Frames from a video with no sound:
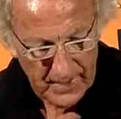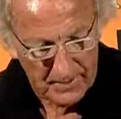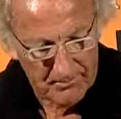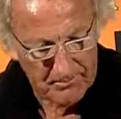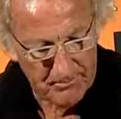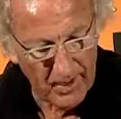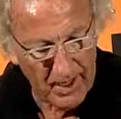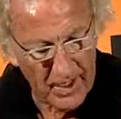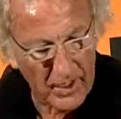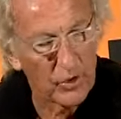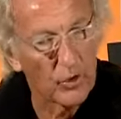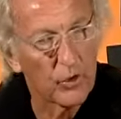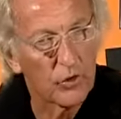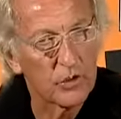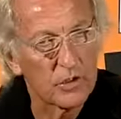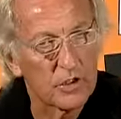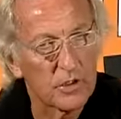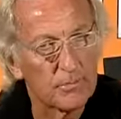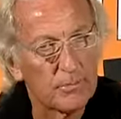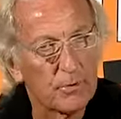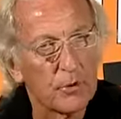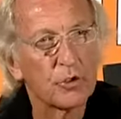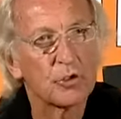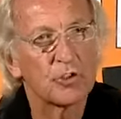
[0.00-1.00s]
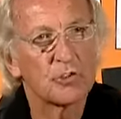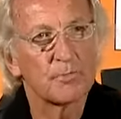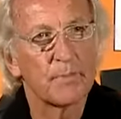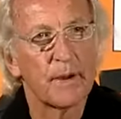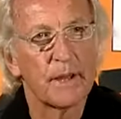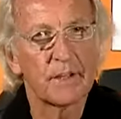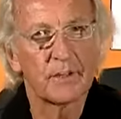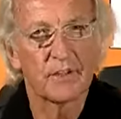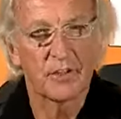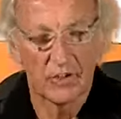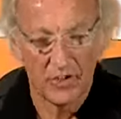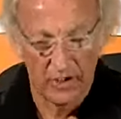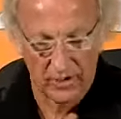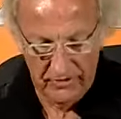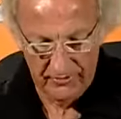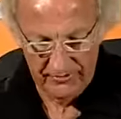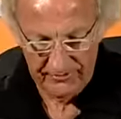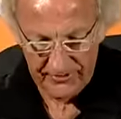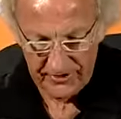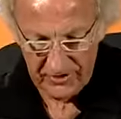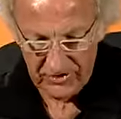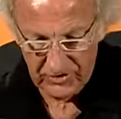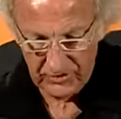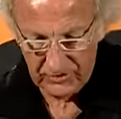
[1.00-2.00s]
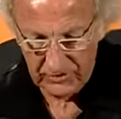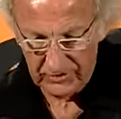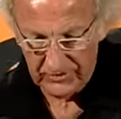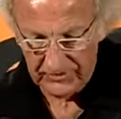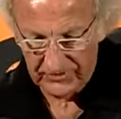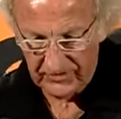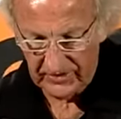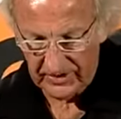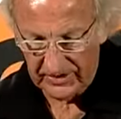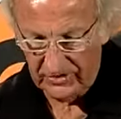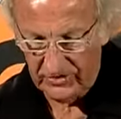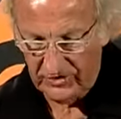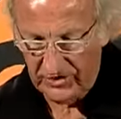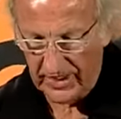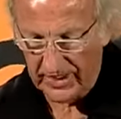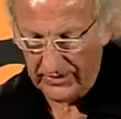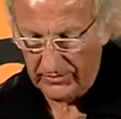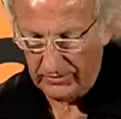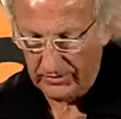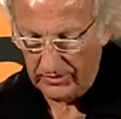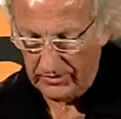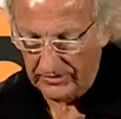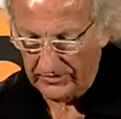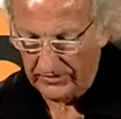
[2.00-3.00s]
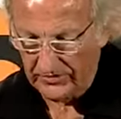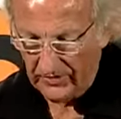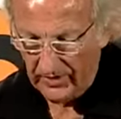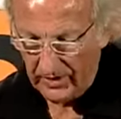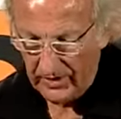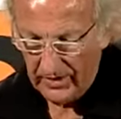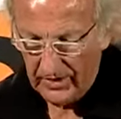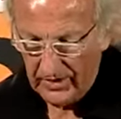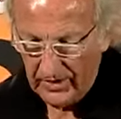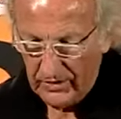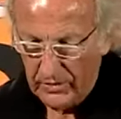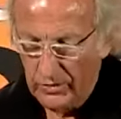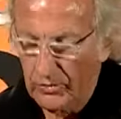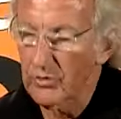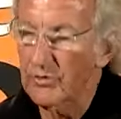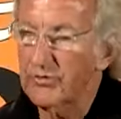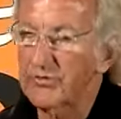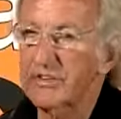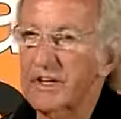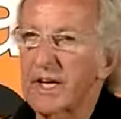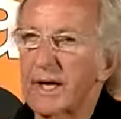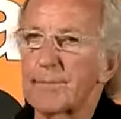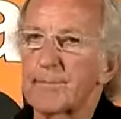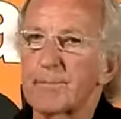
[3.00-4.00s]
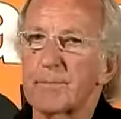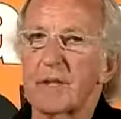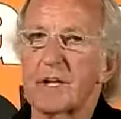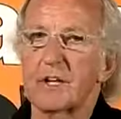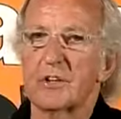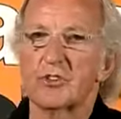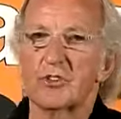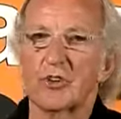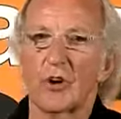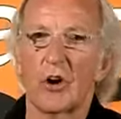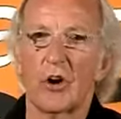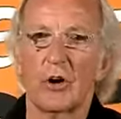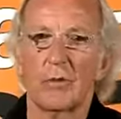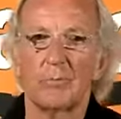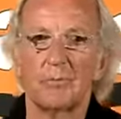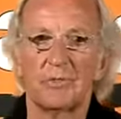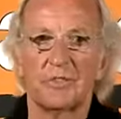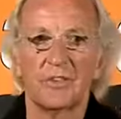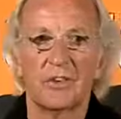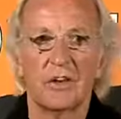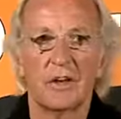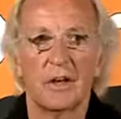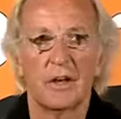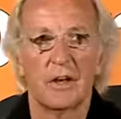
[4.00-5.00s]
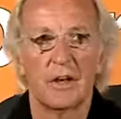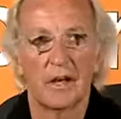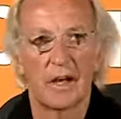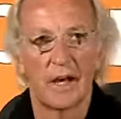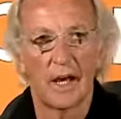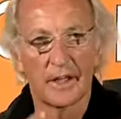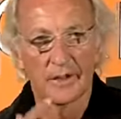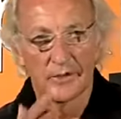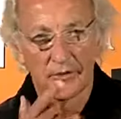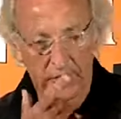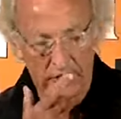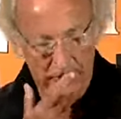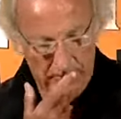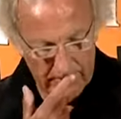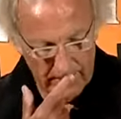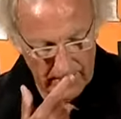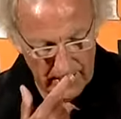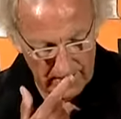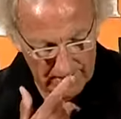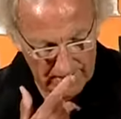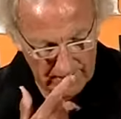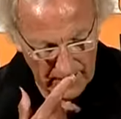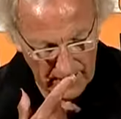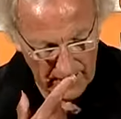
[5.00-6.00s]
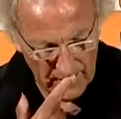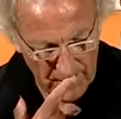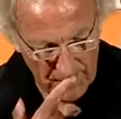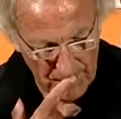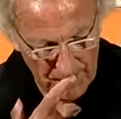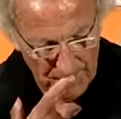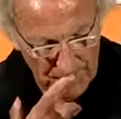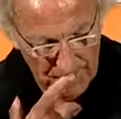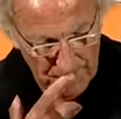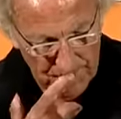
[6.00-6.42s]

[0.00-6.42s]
and by all the Bush Pentagon officials and generals who have kept their jobs under Obama.